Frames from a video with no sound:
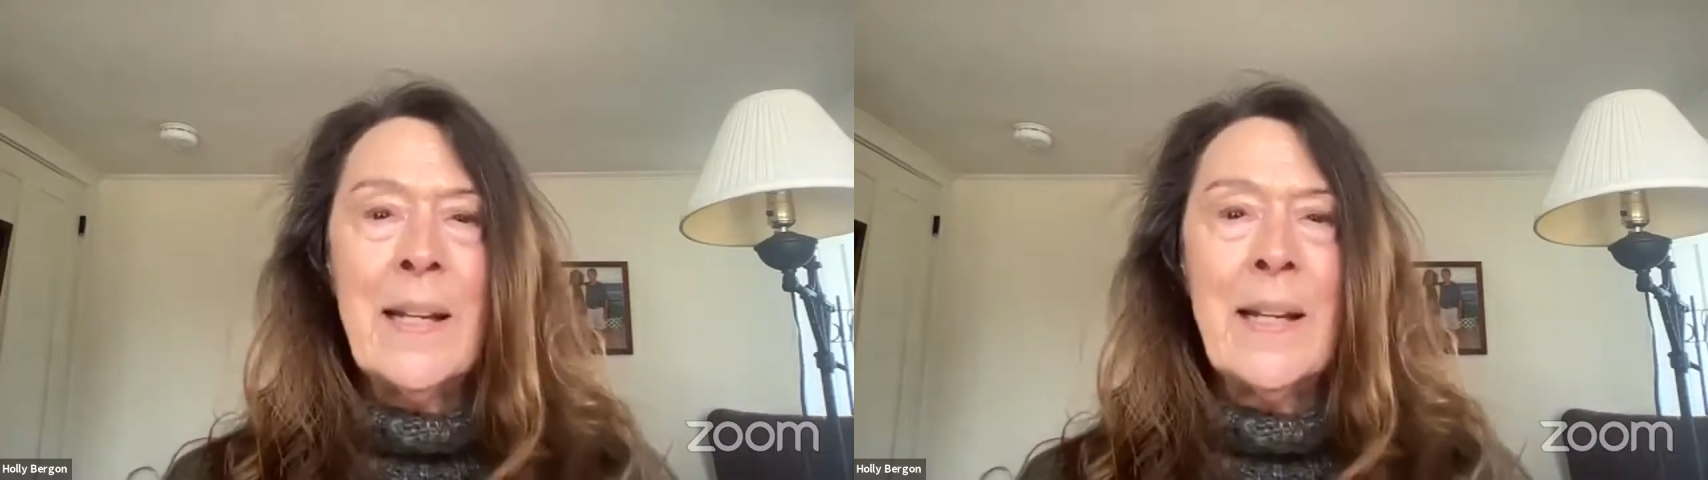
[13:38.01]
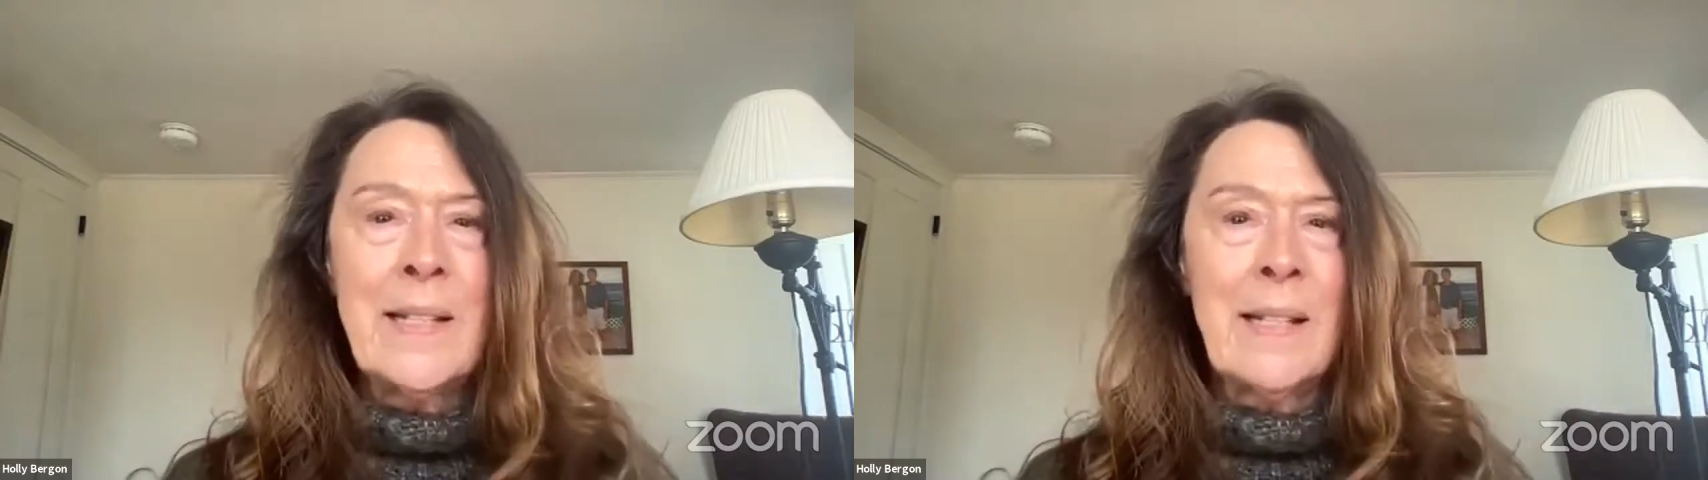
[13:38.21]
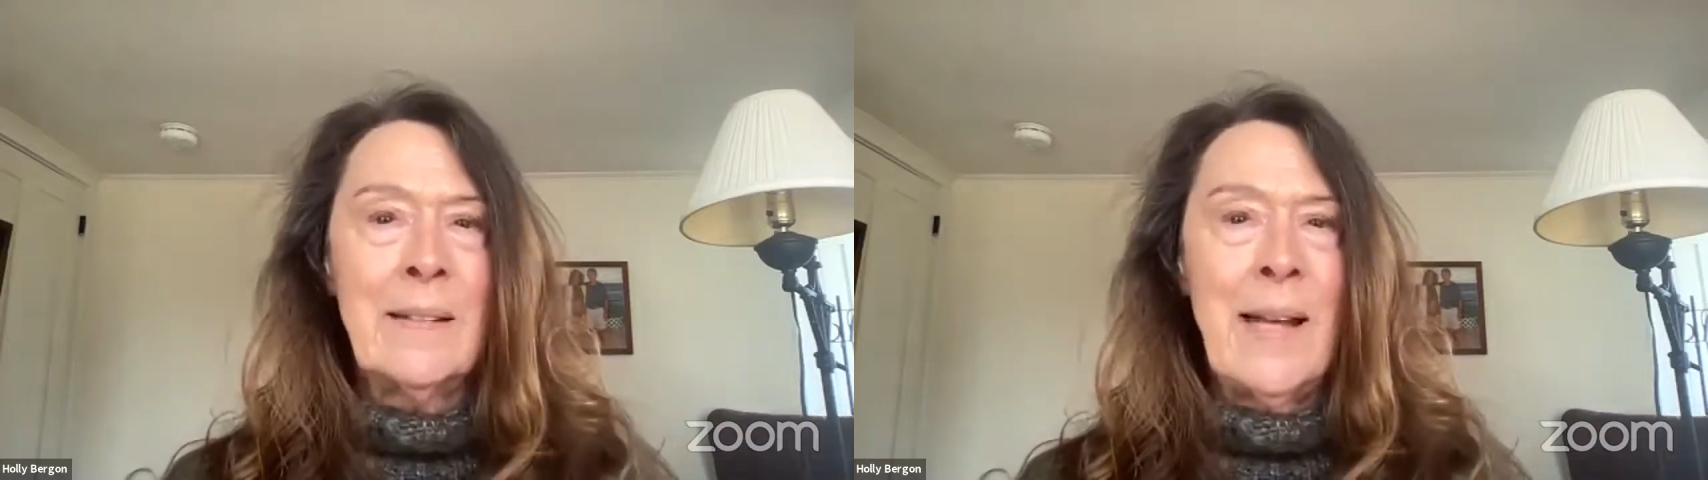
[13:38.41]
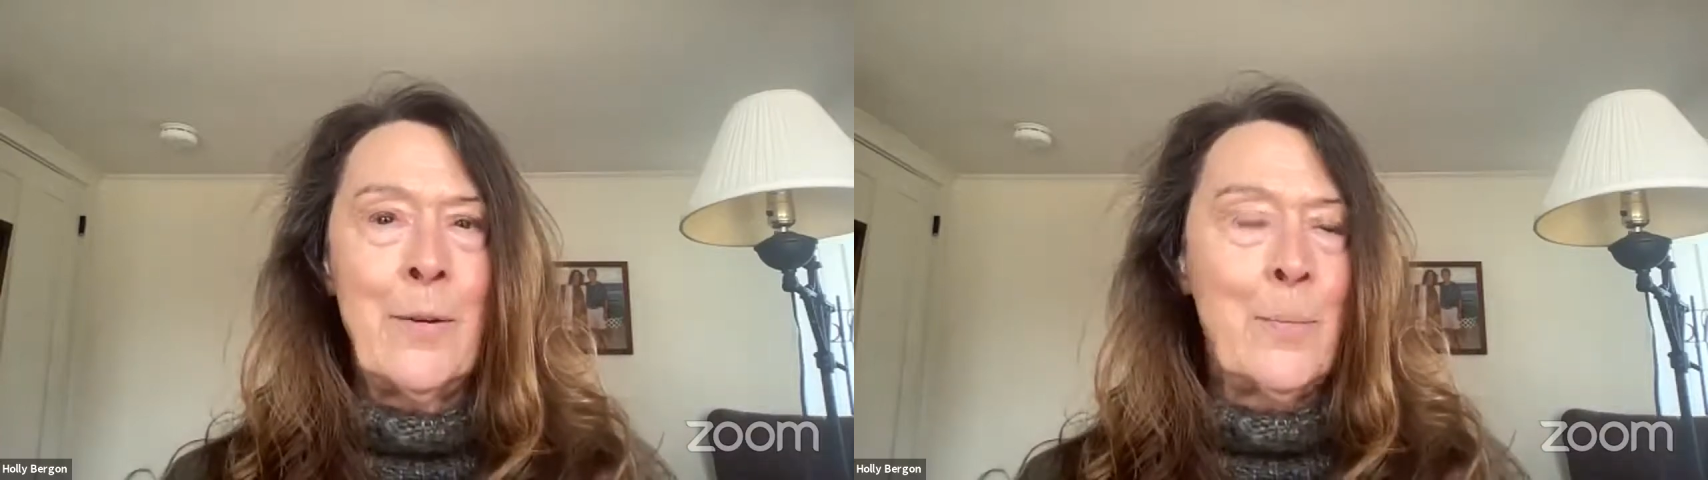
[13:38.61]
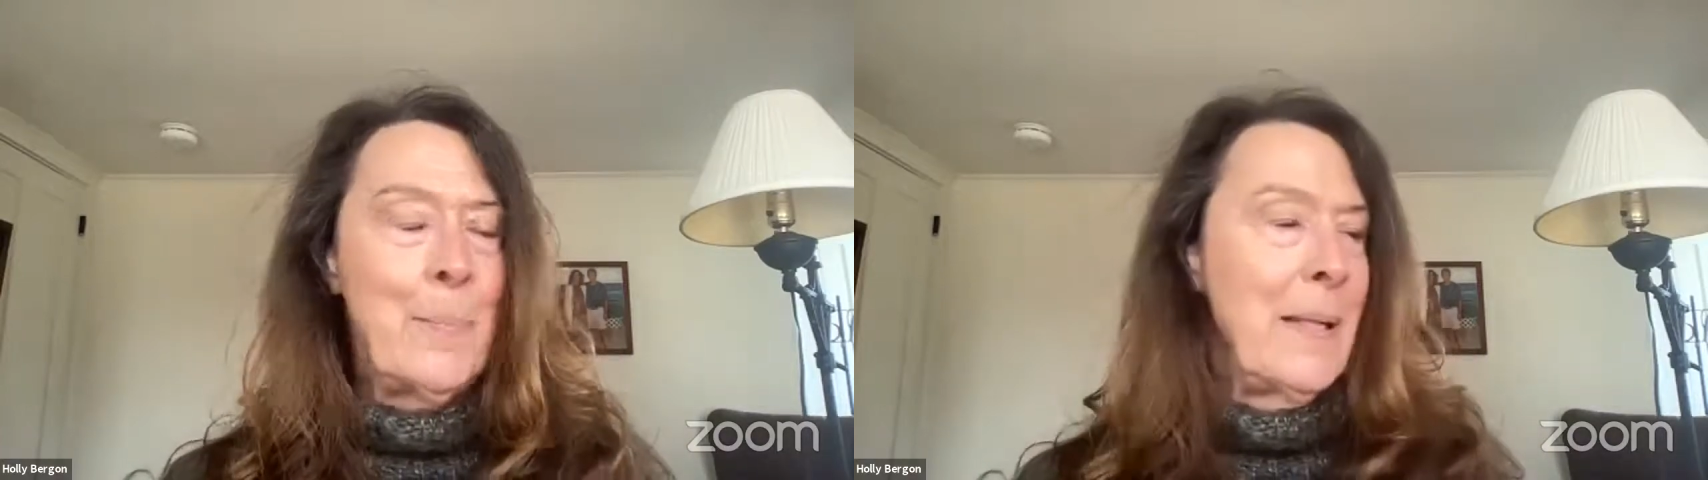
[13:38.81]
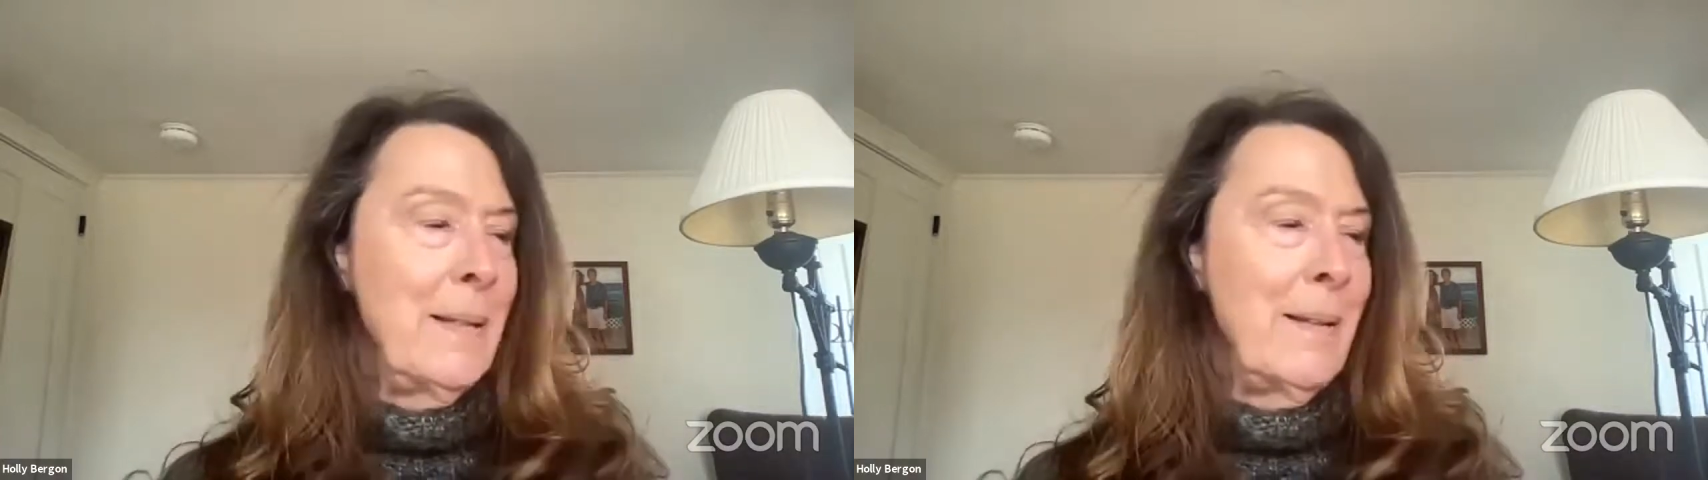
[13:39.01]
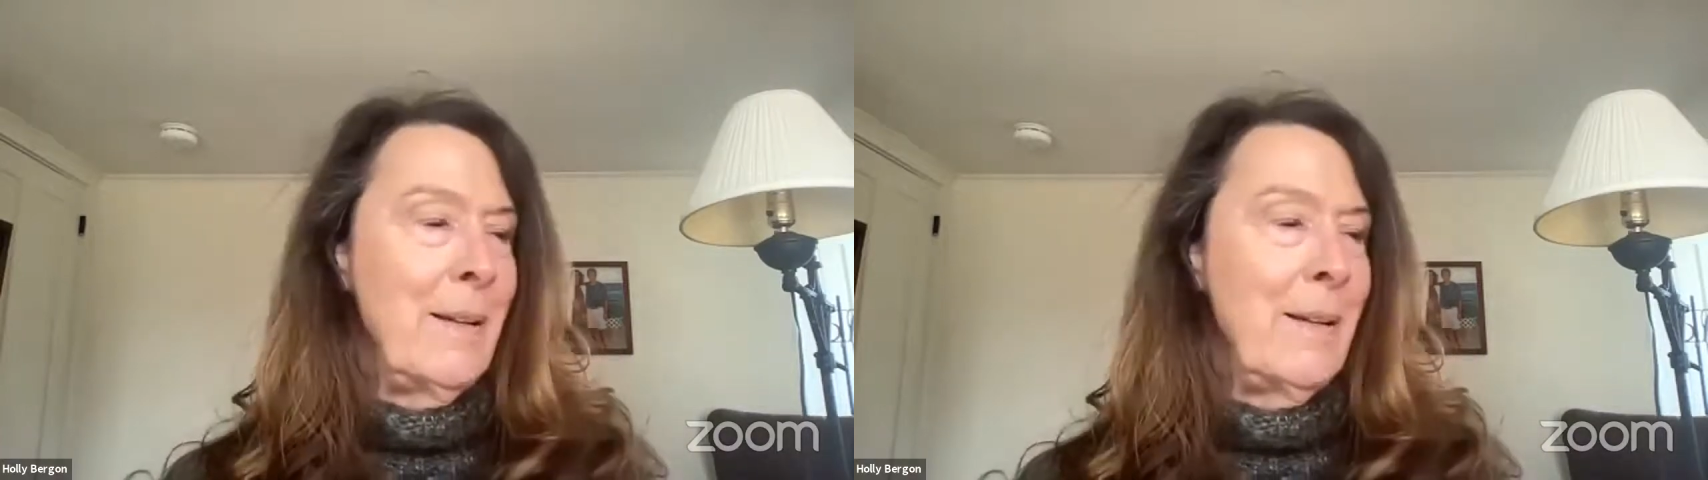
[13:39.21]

has allowed me